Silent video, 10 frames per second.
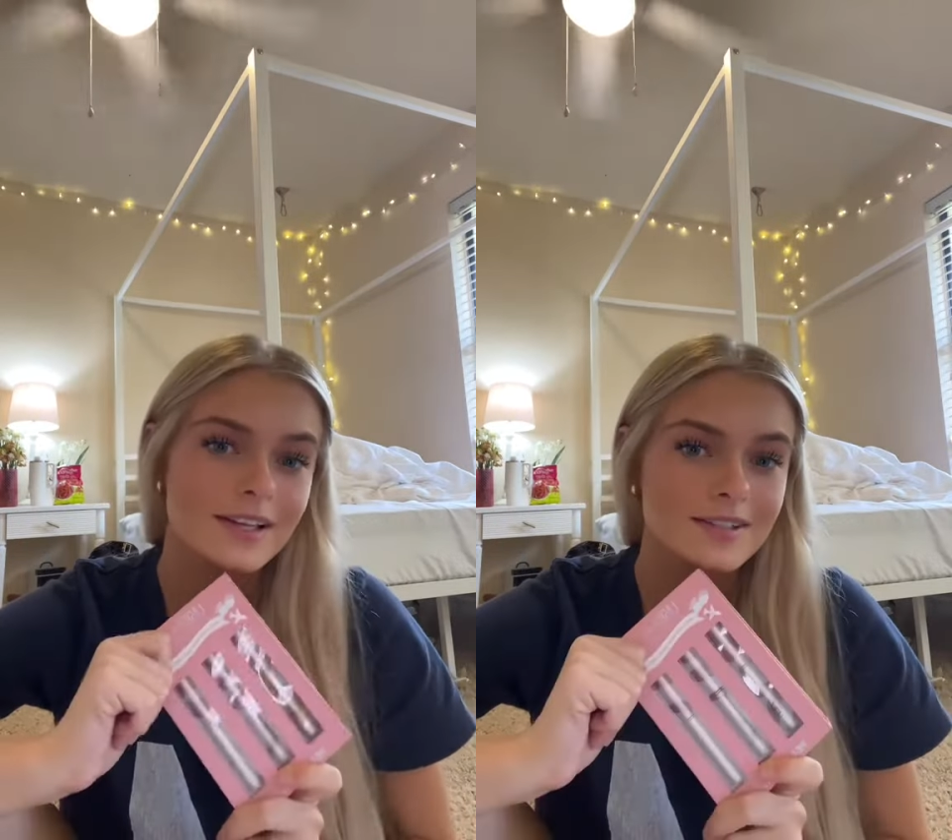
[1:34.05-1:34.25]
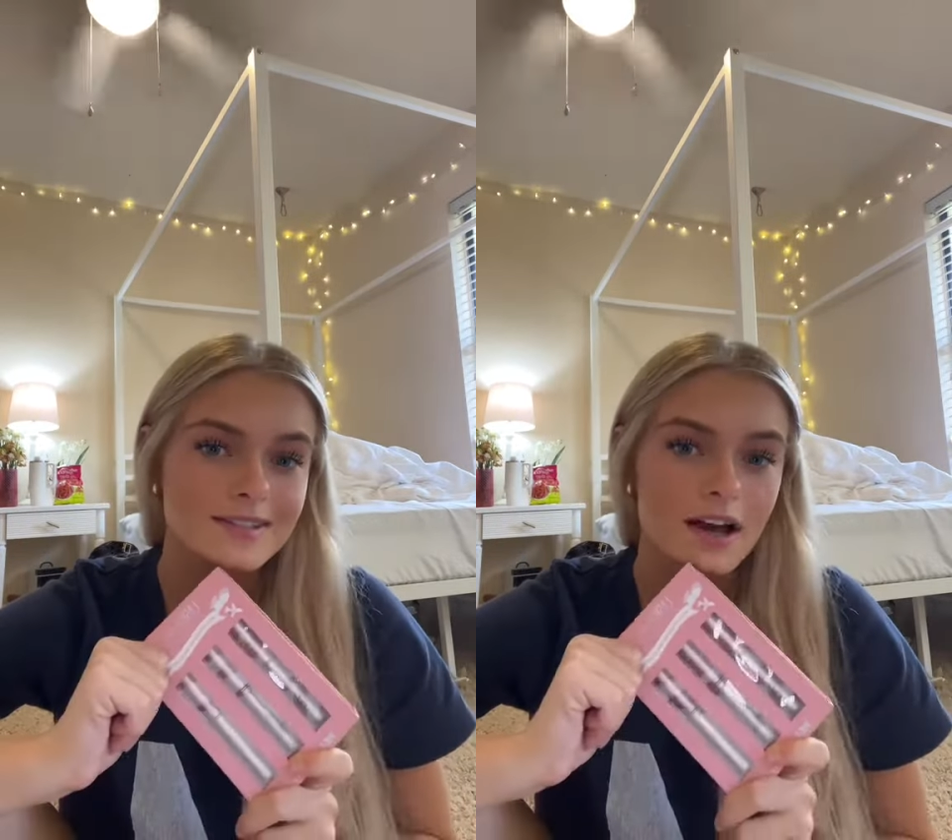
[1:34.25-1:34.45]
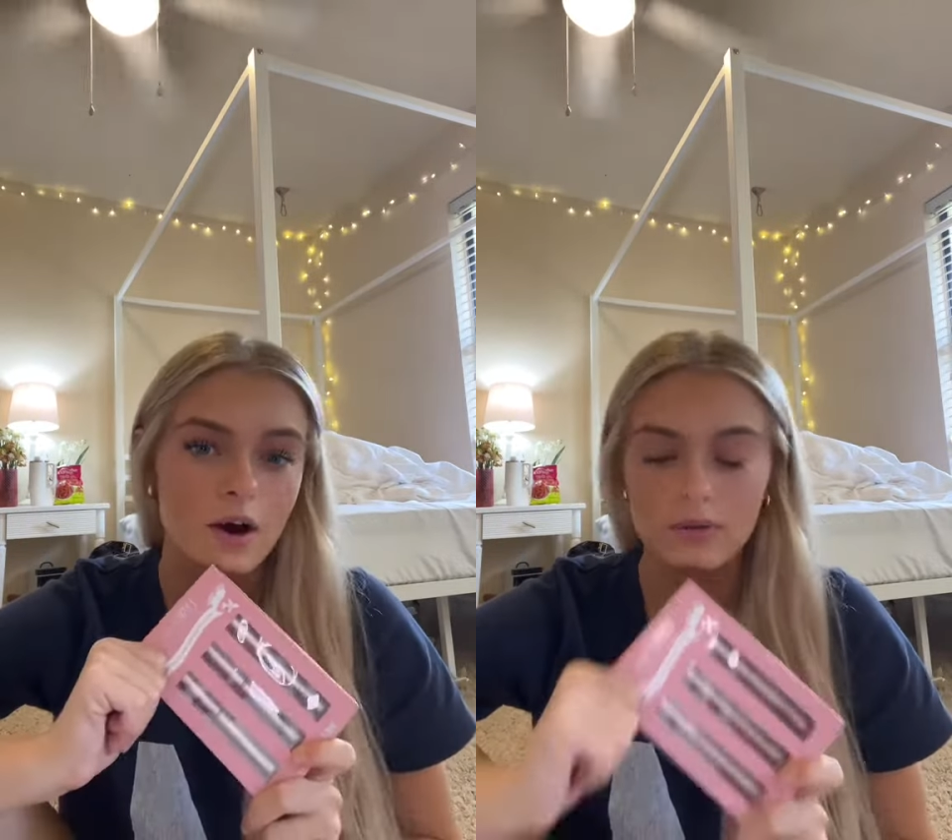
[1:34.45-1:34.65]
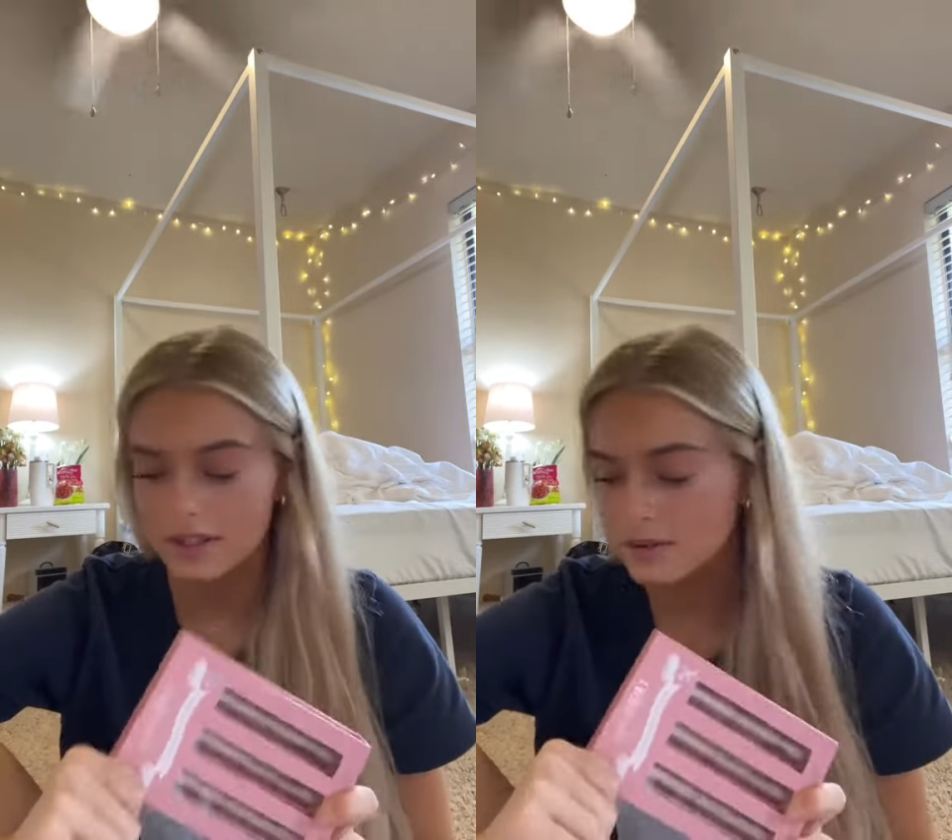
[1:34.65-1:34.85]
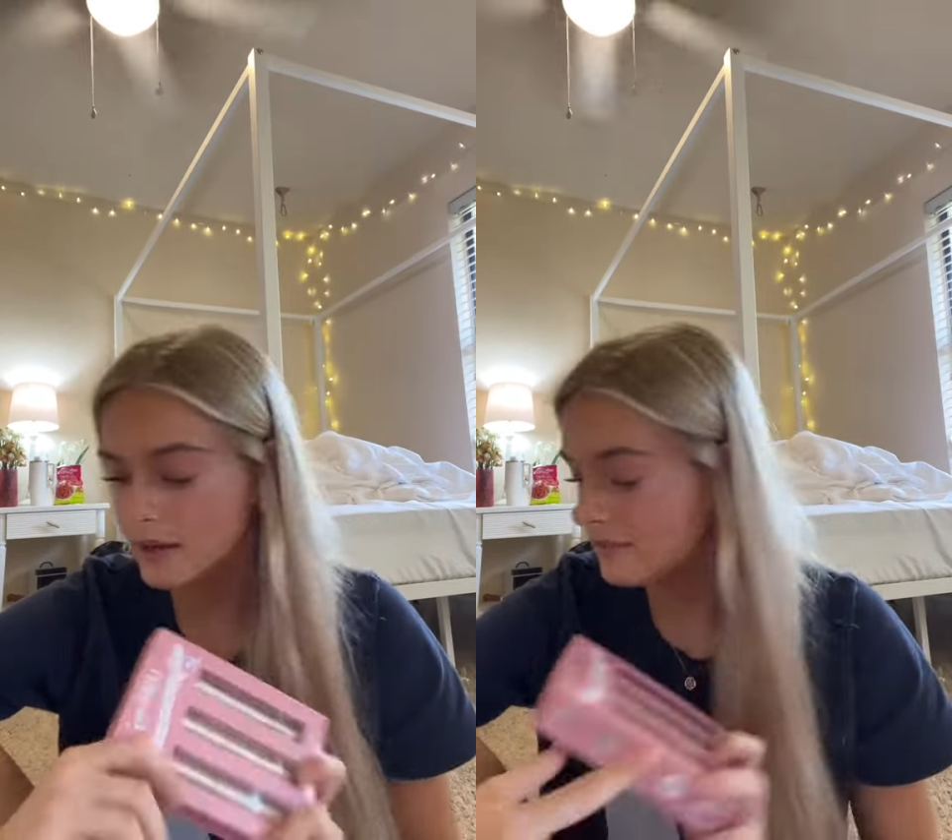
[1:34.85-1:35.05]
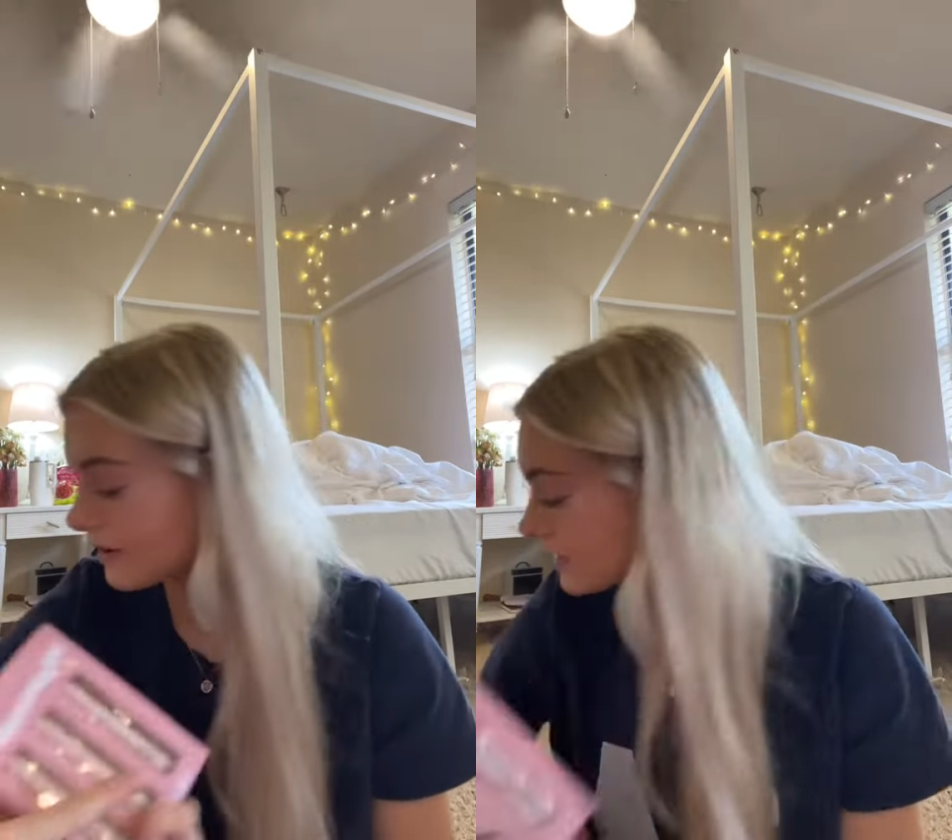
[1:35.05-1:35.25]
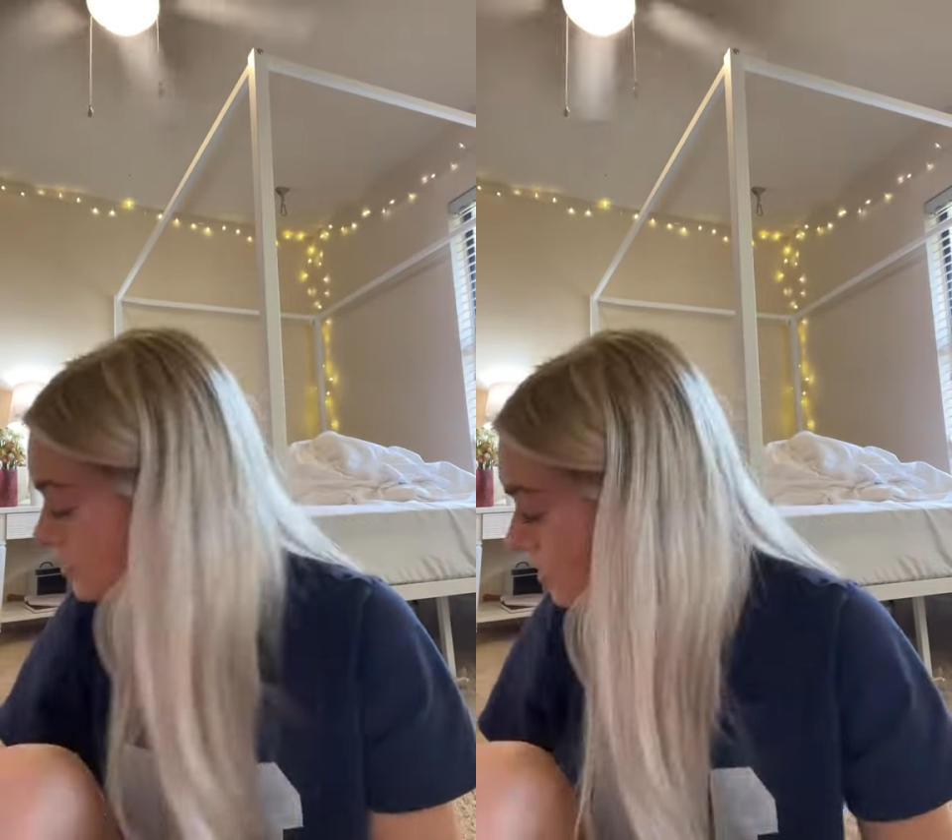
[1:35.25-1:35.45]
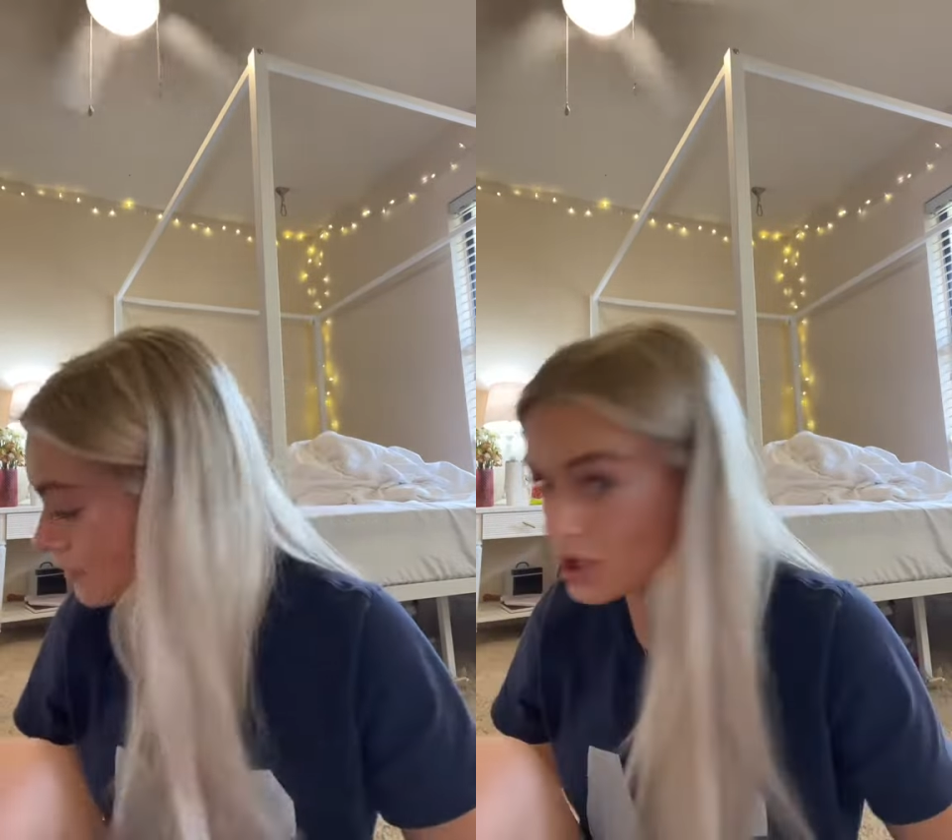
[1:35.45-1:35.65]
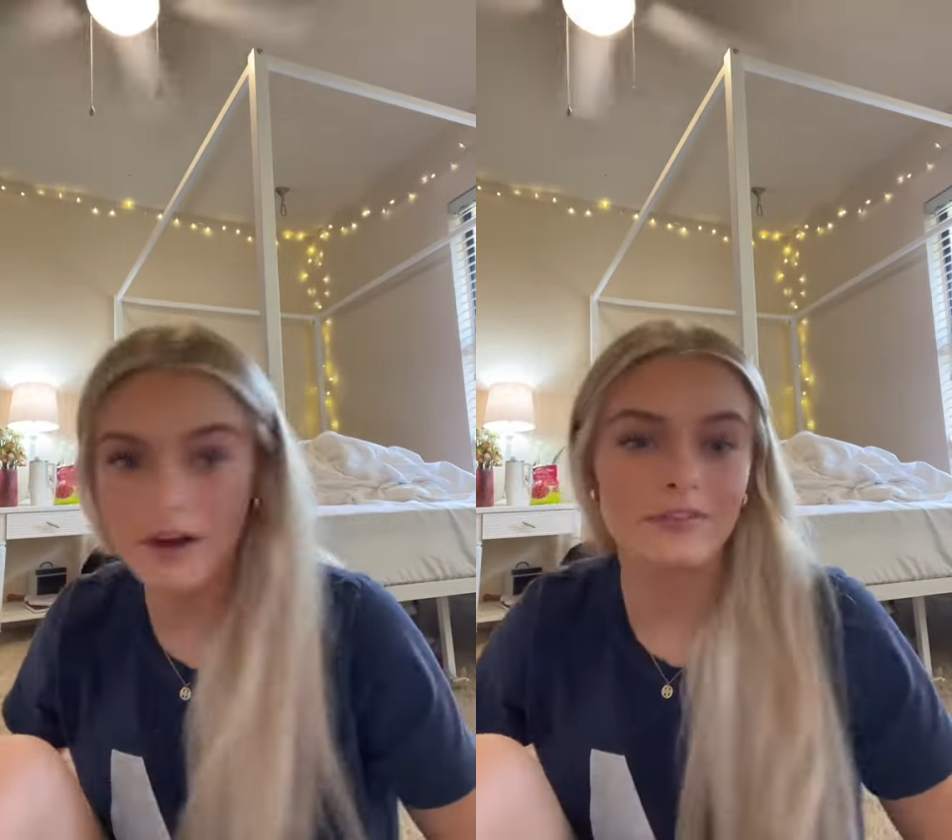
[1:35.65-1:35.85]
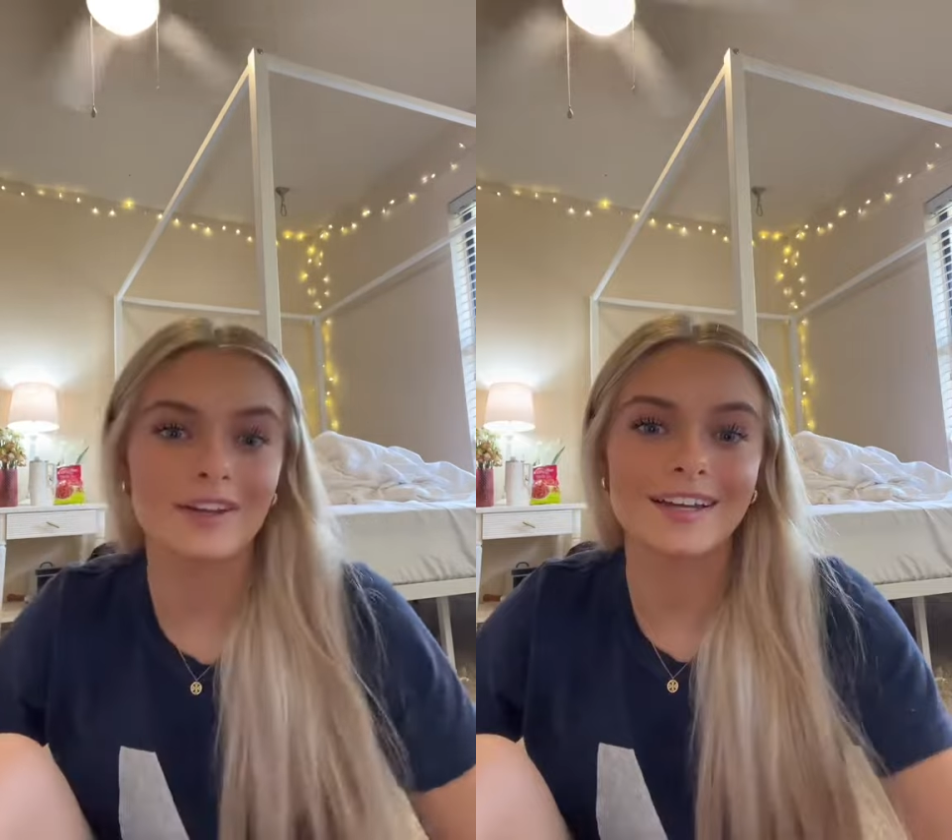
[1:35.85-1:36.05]
So these are my favorites when I'm
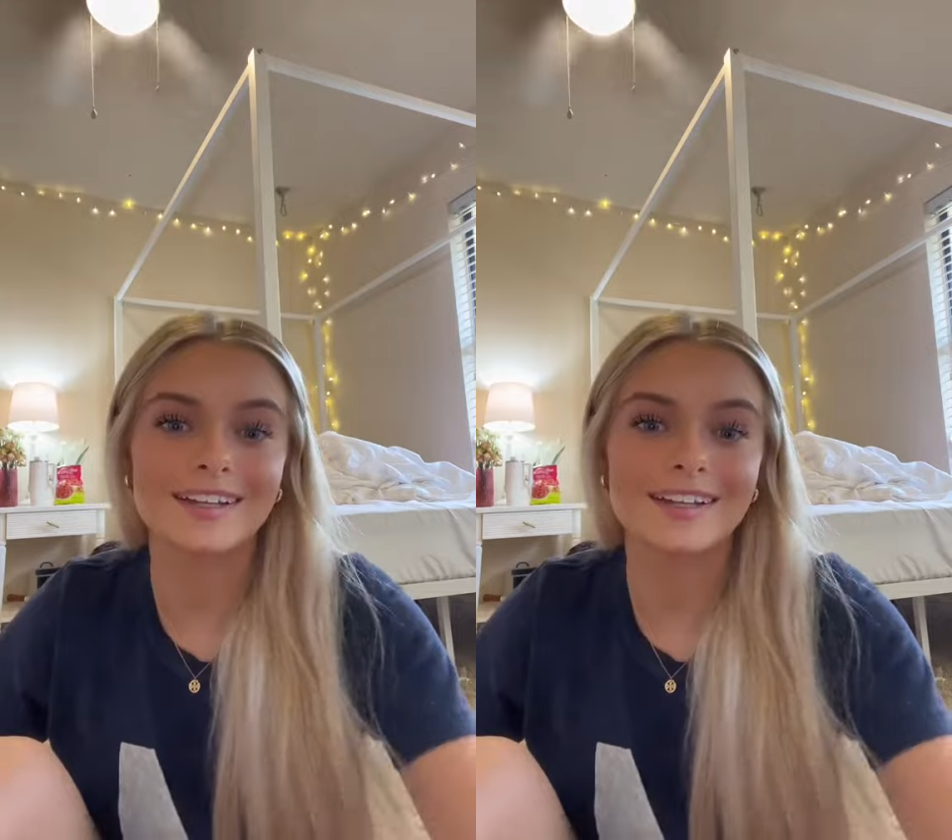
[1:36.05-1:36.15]
traveling.